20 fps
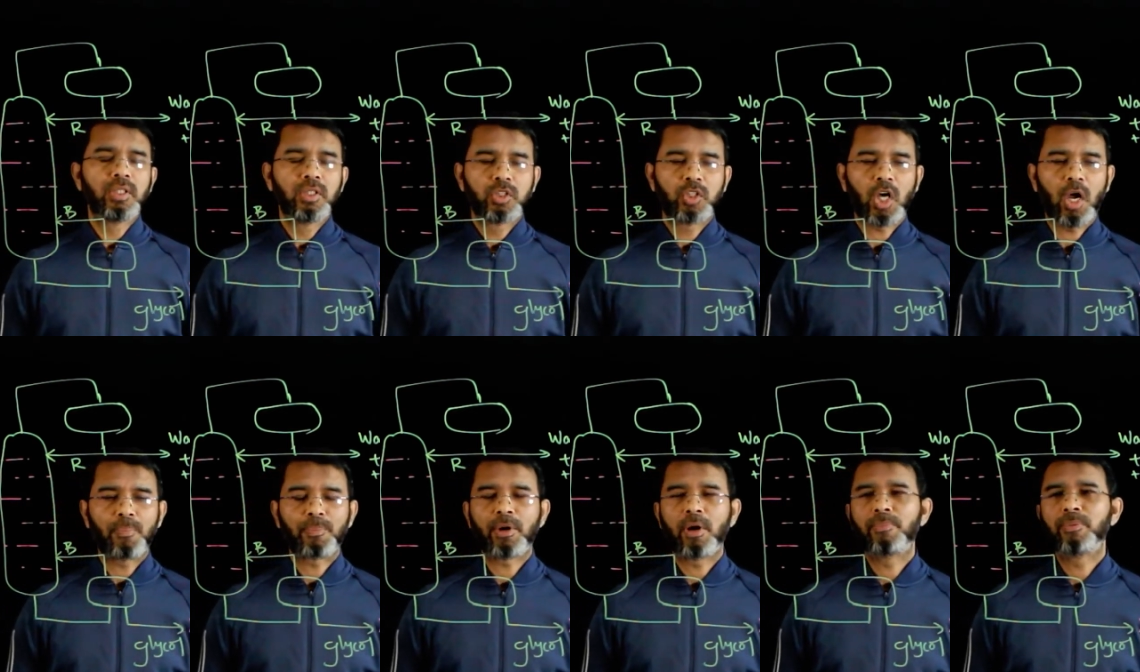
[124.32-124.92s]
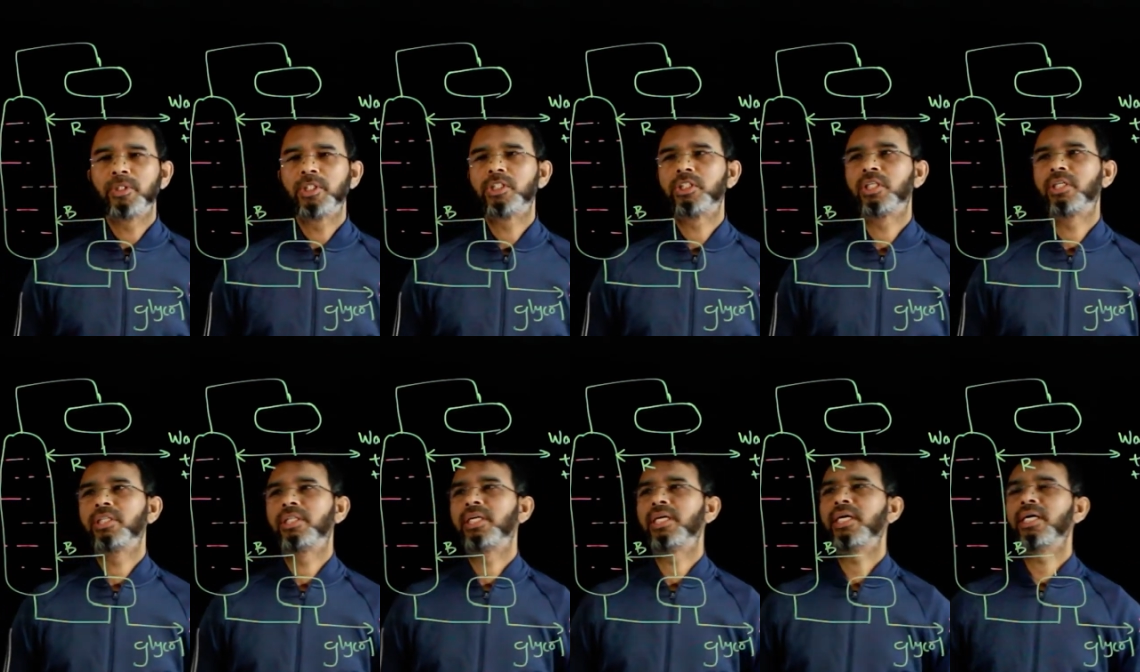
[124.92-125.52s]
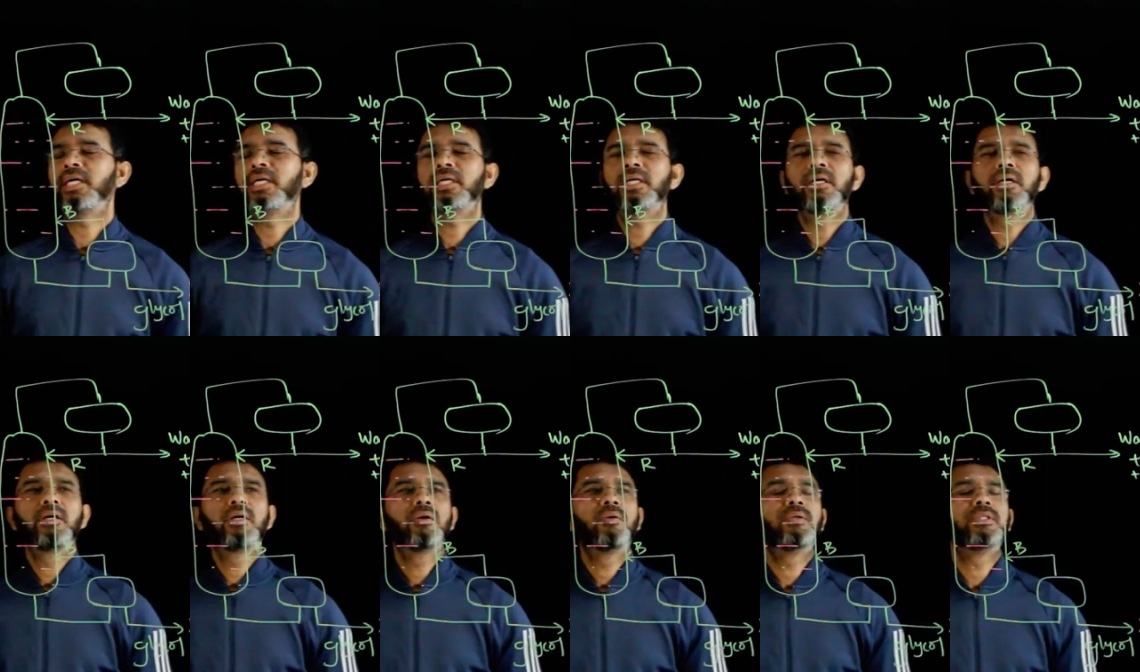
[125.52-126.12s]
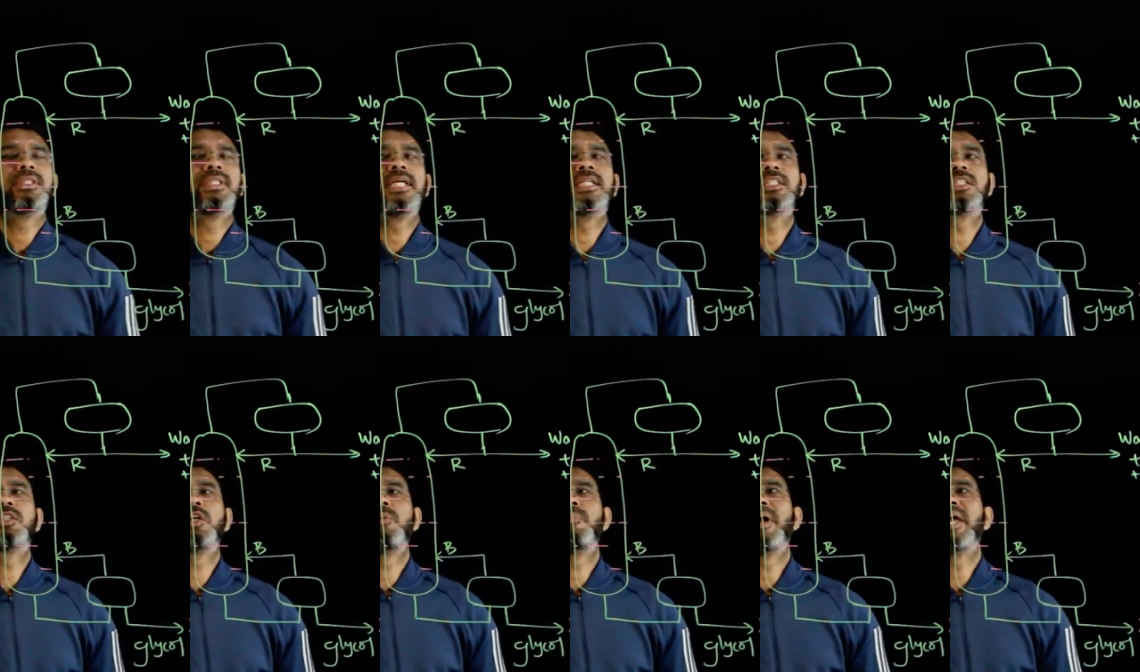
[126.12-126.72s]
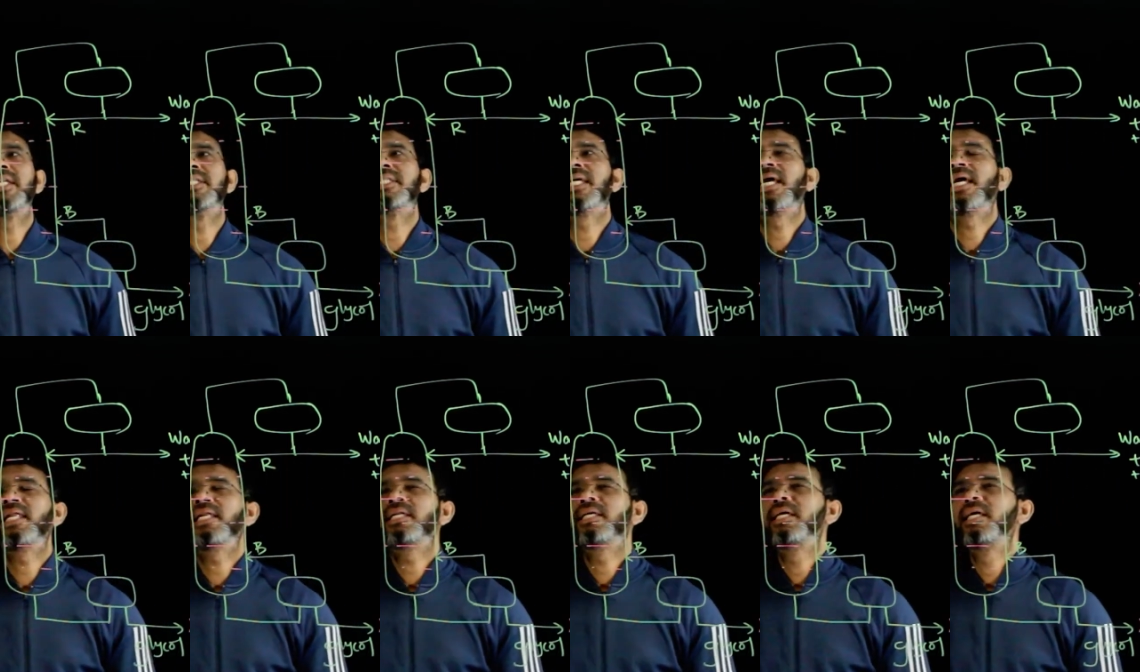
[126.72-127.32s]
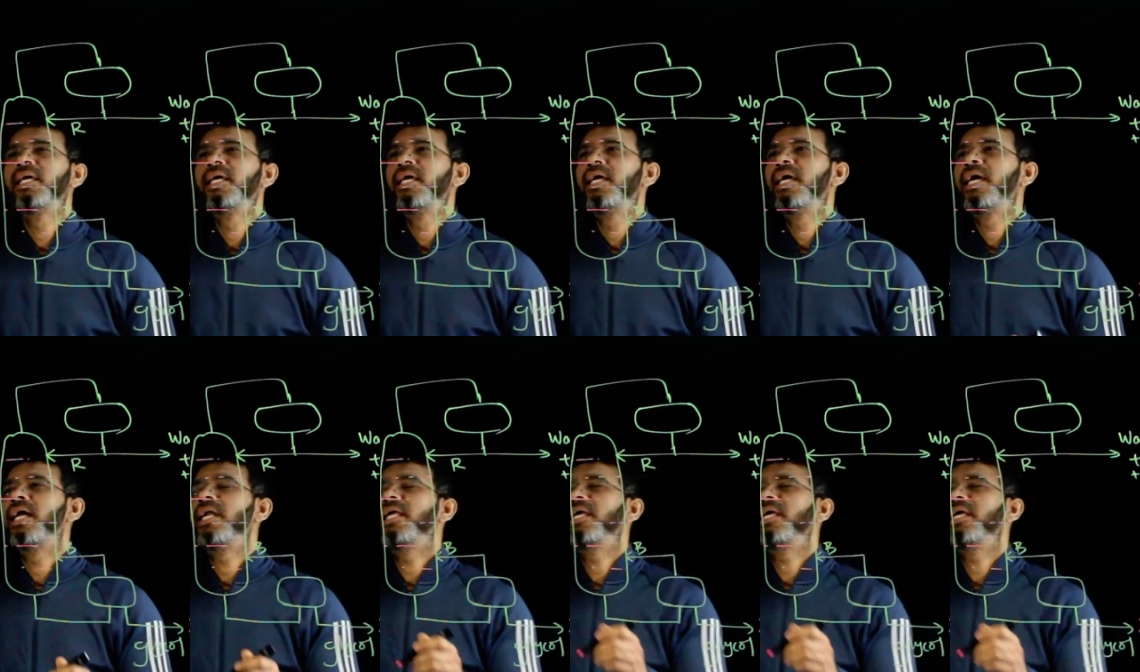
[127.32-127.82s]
top composition there which needs to be maintained, and